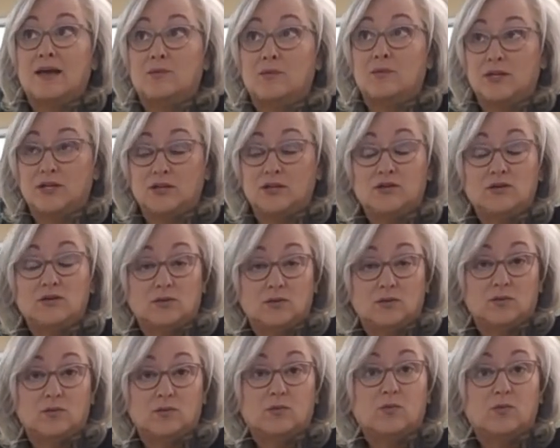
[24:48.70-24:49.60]
And we
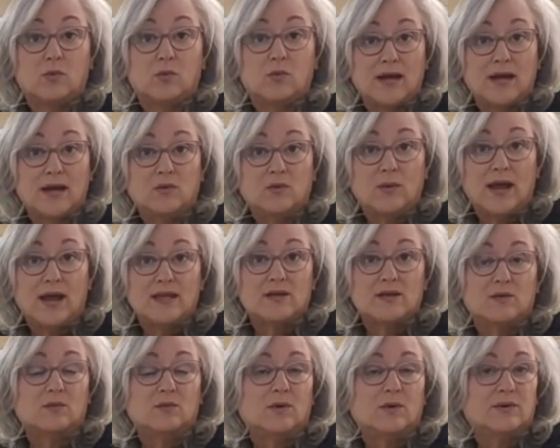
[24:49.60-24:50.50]
right away
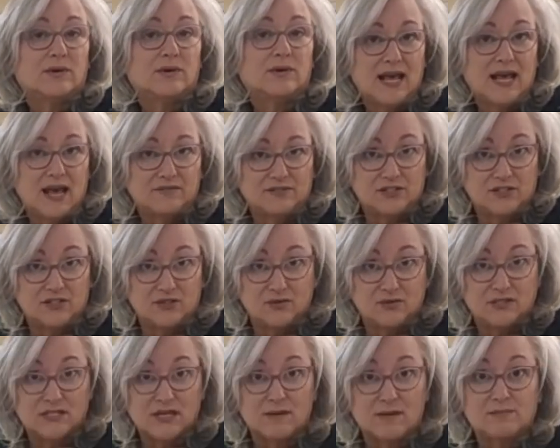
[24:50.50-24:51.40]
that we were going to have to do
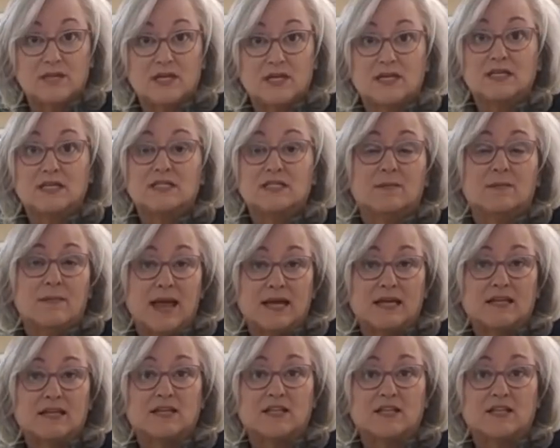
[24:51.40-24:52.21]
something to make